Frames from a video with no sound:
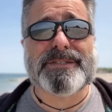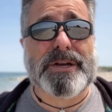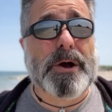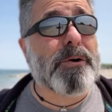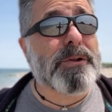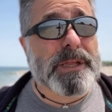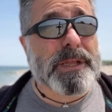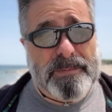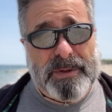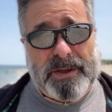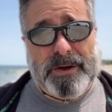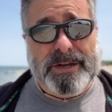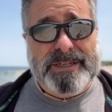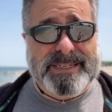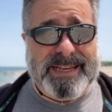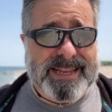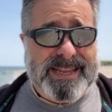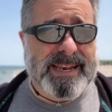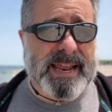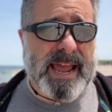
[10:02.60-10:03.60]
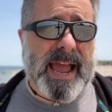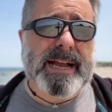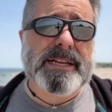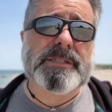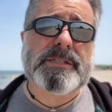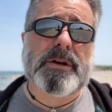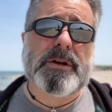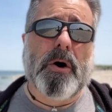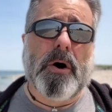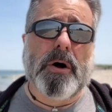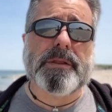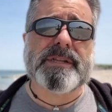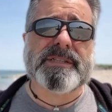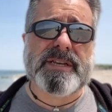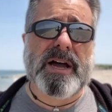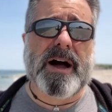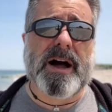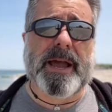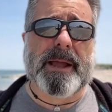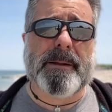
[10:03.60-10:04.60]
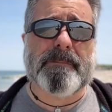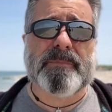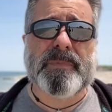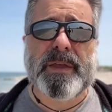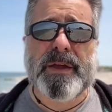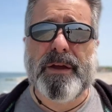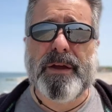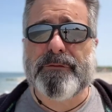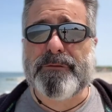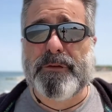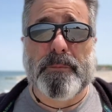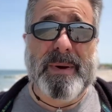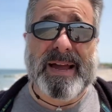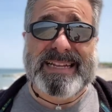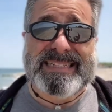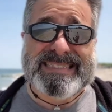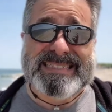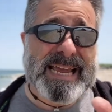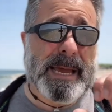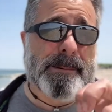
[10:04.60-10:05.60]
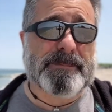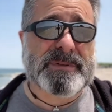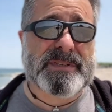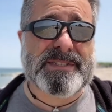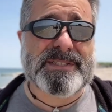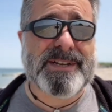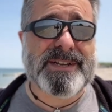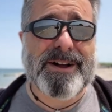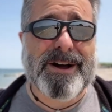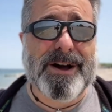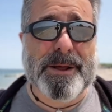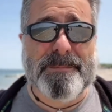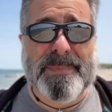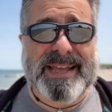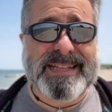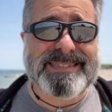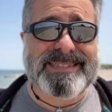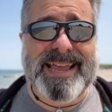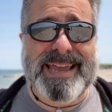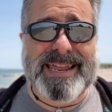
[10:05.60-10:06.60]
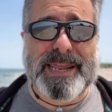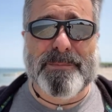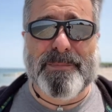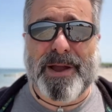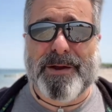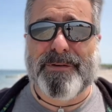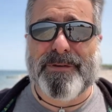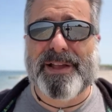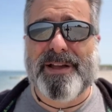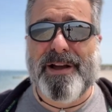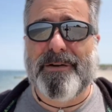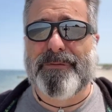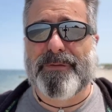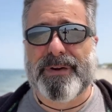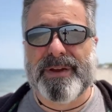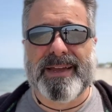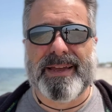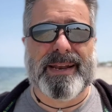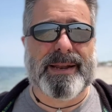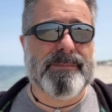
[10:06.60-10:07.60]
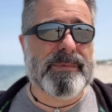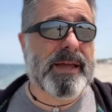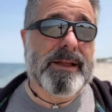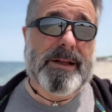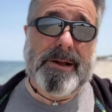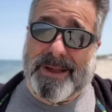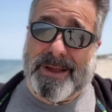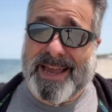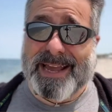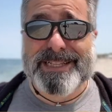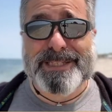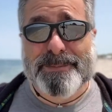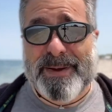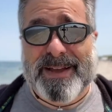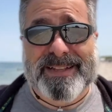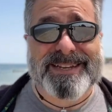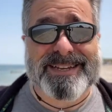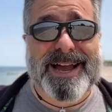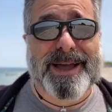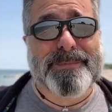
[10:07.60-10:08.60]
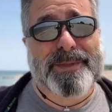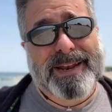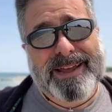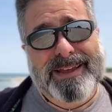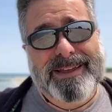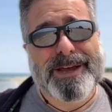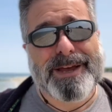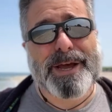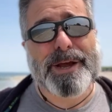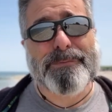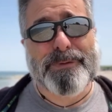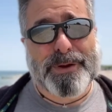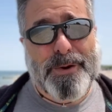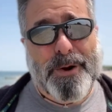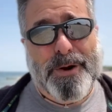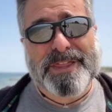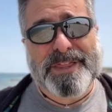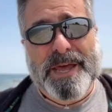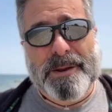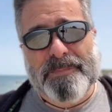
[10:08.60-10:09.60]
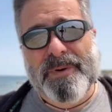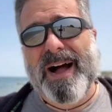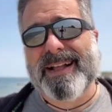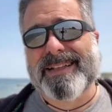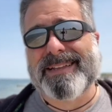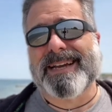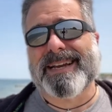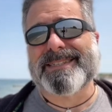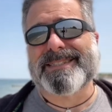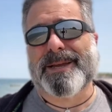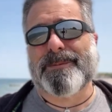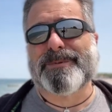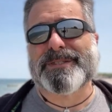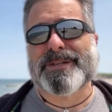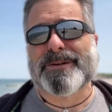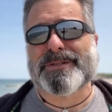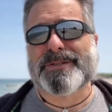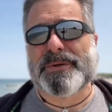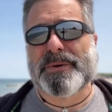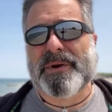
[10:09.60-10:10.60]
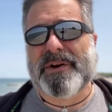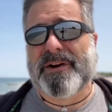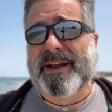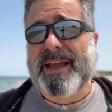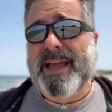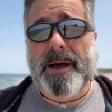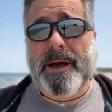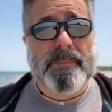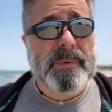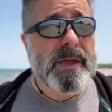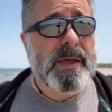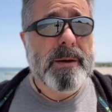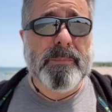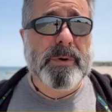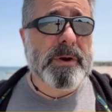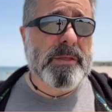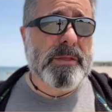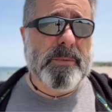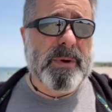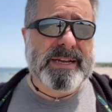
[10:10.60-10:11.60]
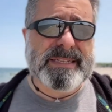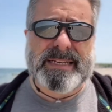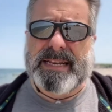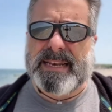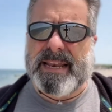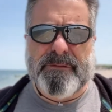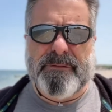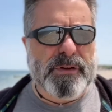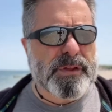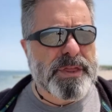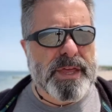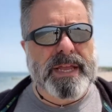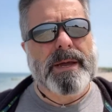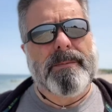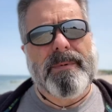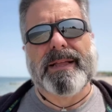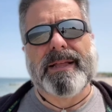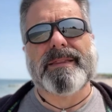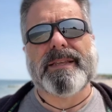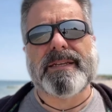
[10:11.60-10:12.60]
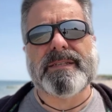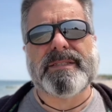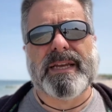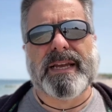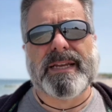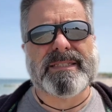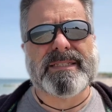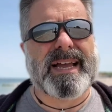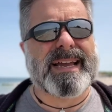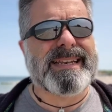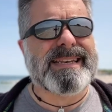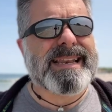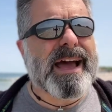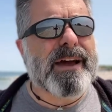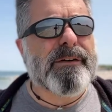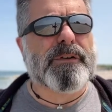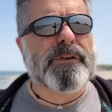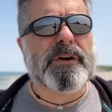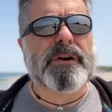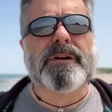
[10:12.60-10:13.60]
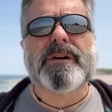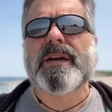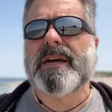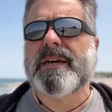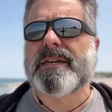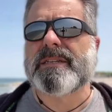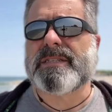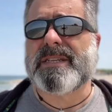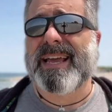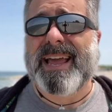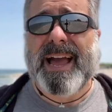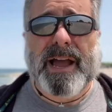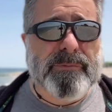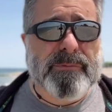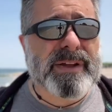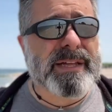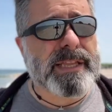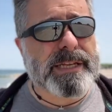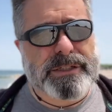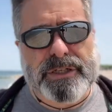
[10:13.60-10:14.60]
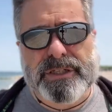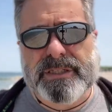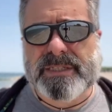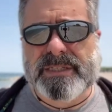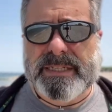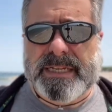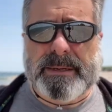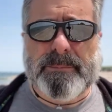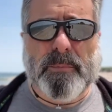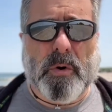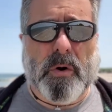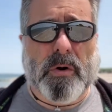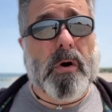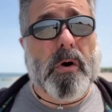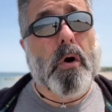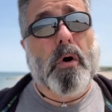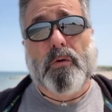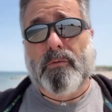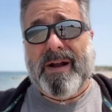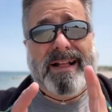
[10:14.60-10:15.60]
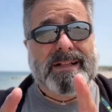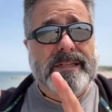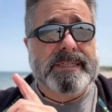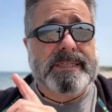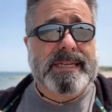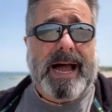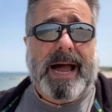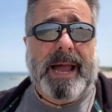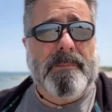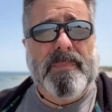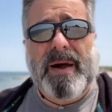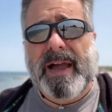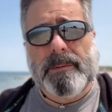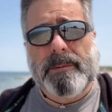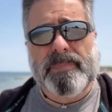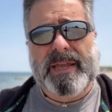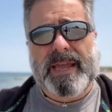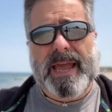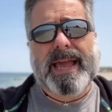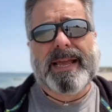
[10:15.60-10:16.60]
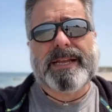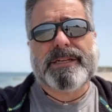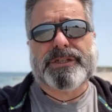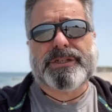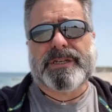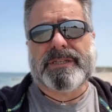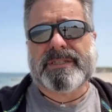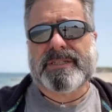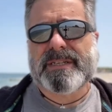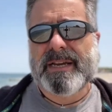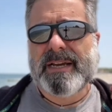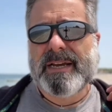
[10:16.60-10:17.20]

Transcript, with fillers: only because I get asked all the time or my tips on maintaining my recovery. And I'm like, okay, it's about time that I record that podcast episode. So here I am. But otherwise, I never think about these things. I never say I really should sleep more or else I might be anxious.